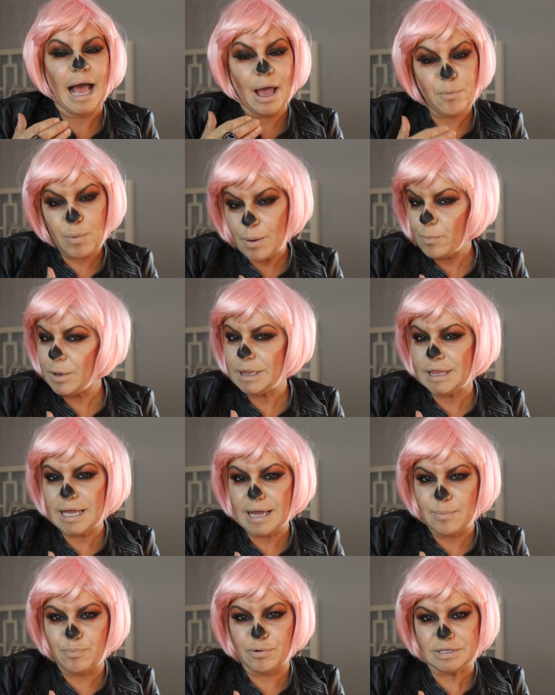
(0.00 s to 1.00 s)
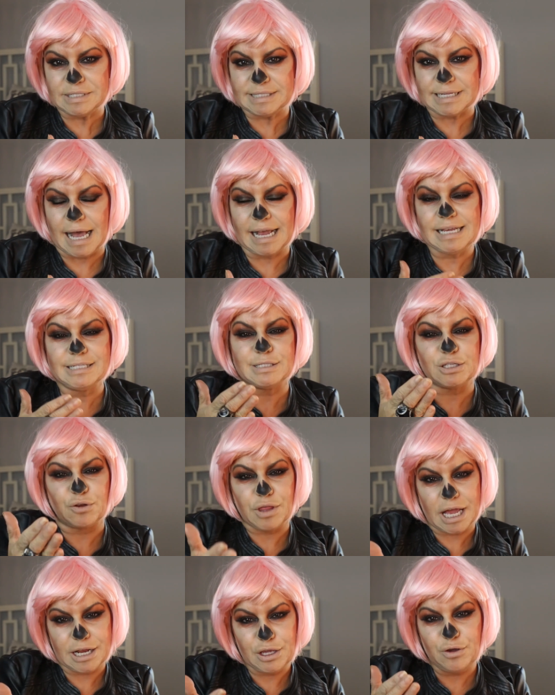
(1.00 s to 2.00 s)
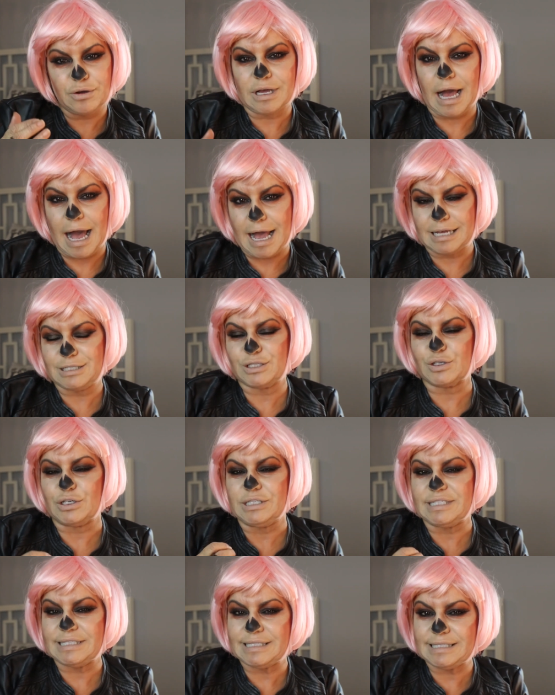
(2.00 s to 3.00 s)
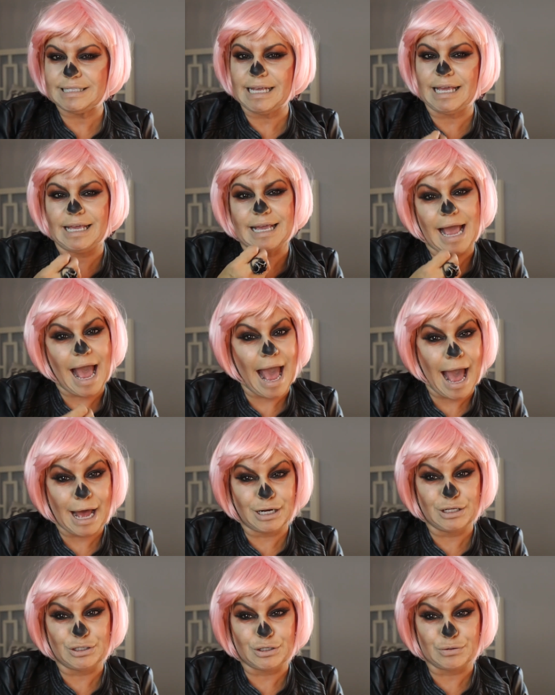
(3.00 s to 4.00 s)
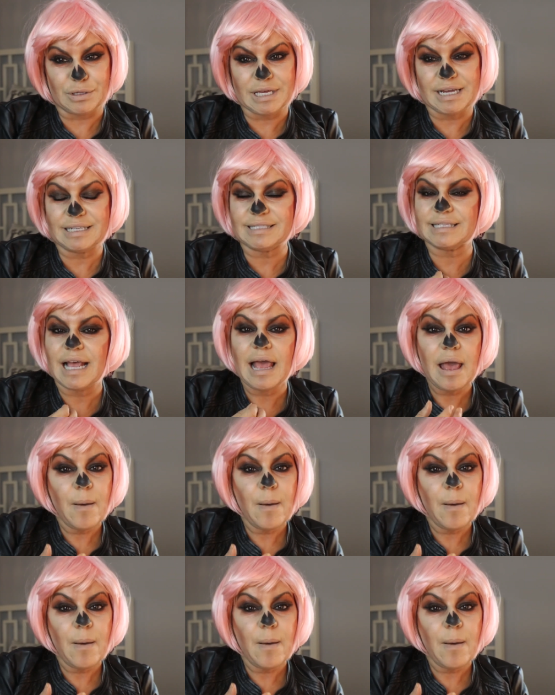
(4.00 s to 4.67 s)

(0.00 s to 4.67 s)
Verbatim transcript: I went with the imprecise so that you guys could see how to do this